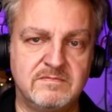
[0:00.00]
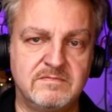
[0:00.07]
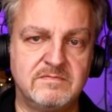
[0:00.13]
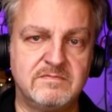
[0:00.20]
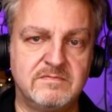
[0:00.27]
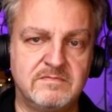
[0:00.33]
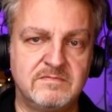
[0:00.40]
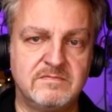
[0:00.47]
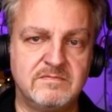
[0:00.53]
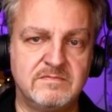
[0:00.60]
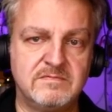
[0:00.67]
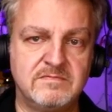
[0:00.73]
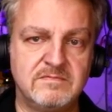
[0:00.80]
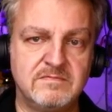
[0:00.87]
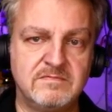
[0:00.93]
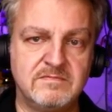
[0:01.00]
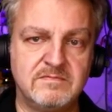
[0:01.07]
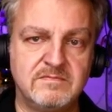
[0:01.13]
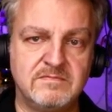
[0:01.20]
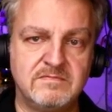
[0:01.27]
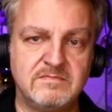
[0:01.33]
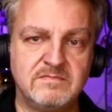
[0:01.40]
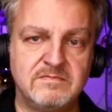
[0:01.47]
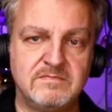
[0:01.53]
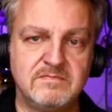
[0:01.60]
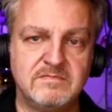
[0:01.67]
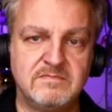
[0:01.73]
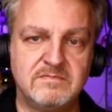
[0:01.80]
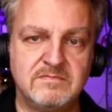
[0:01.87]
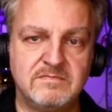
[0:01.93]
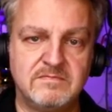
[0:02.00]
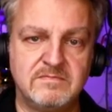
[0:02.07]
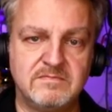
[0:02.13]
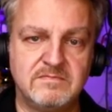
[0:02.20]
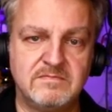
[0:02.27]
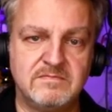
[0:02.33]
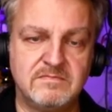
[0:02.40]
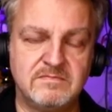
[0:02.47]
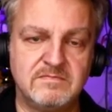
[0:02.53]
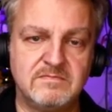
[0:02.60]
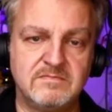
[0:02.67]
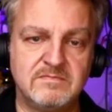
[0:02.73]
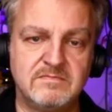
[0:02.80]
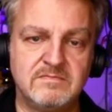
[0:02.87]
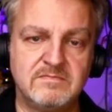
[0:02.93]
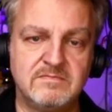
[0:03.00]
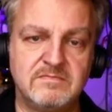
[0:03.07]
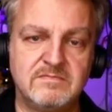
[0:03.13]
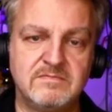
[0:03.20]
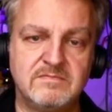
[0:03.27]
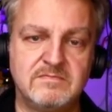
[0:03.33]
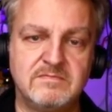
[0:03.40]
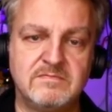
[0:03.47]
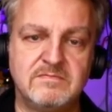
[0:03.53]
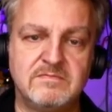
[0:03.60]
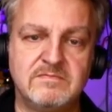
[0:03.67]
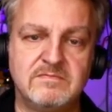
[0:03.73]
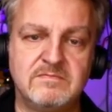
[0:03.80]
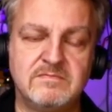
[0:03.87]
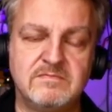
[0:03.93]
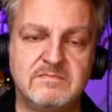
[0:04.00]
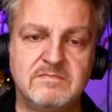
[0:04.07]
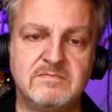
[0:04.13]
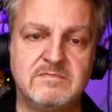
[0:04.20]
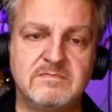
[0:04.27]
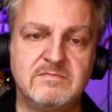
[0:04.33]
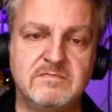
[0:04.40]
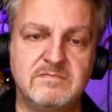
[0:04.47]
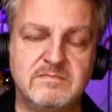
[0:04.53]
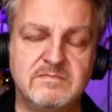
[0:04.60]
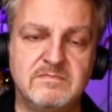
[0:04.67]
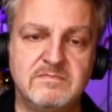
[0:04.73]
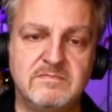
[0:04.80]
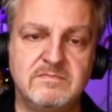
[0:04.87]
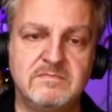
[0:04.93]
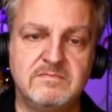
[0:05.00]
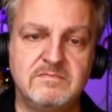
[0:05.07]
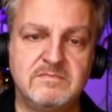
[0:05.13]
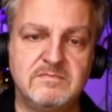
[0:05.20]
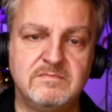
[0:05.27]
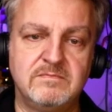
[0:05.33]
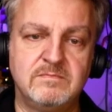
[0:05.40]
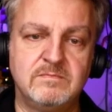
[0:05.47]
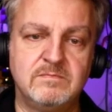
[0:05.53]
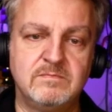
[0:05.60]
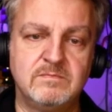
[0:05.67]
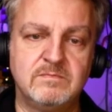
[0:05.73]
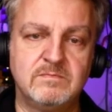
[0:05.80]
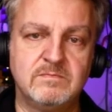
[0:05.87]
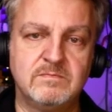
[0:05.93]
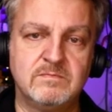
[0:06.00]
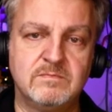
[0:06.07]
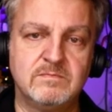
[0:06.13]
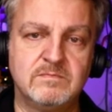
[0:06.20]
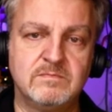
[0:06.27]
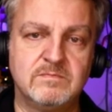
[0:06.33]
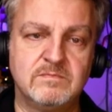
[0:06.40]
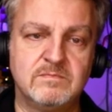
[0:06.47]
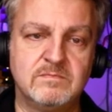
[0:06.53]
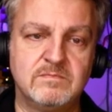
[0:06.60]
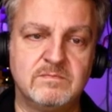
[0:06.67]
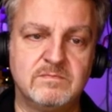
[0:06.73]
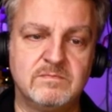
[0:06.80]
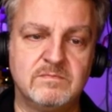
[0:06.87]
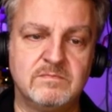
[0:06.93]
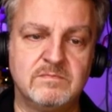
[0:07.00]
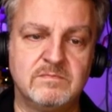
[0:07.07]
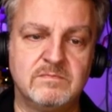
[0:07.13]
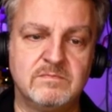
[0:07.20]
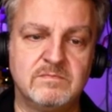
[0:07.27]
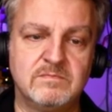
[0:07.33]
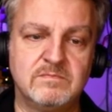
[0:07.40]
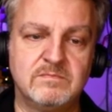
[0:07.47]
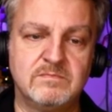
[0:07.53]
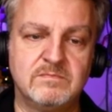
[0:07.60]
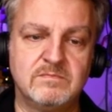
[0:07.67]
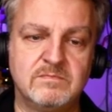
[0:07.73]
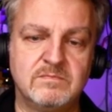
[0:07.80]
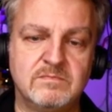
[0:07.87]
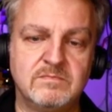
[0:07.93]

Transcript: [no speech]